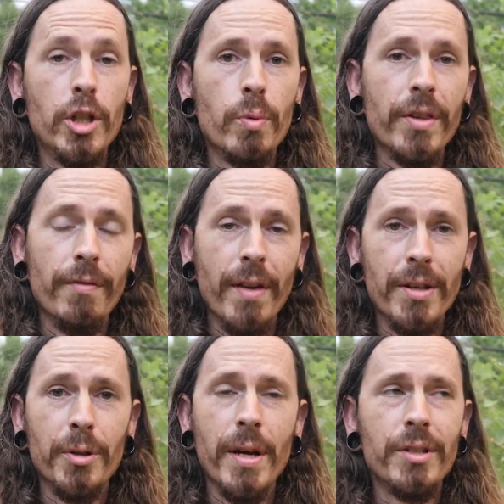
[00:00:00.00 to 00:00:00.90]
is what the
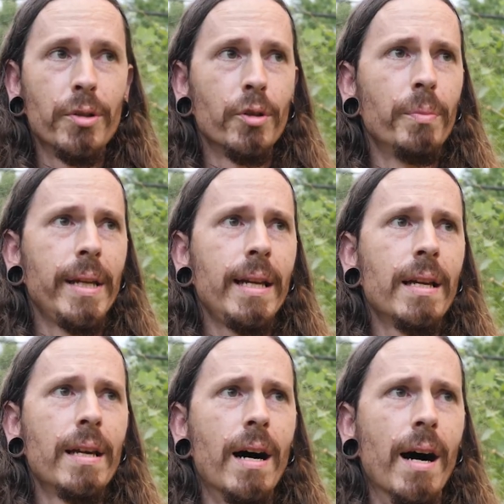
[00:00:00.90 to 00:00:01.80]
vendor had told me.
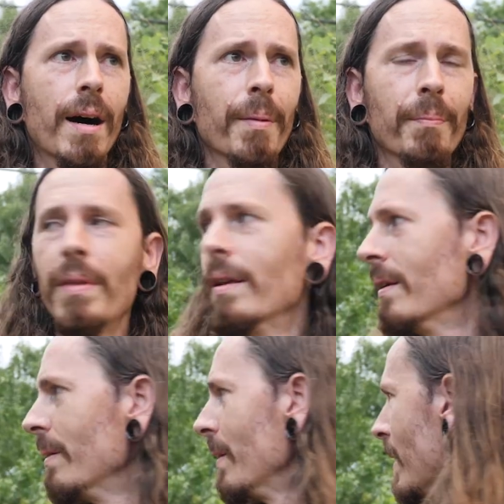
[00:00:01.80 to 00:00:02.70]

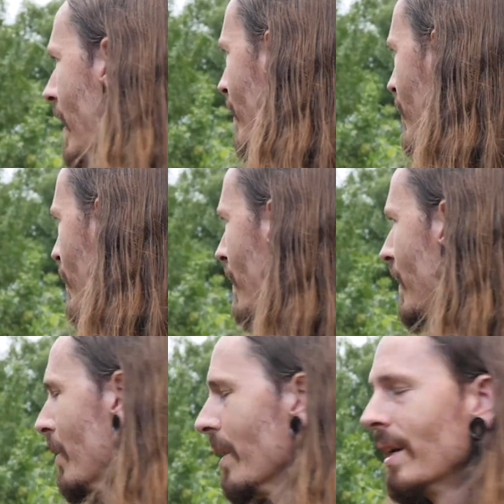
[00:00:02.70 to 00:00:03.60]
I got into a
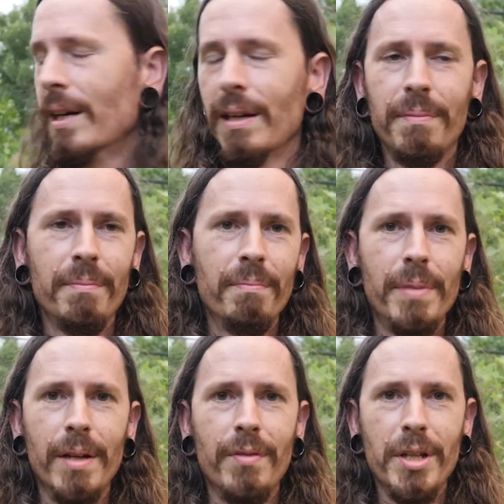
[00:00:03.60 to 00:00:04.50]
little bit of a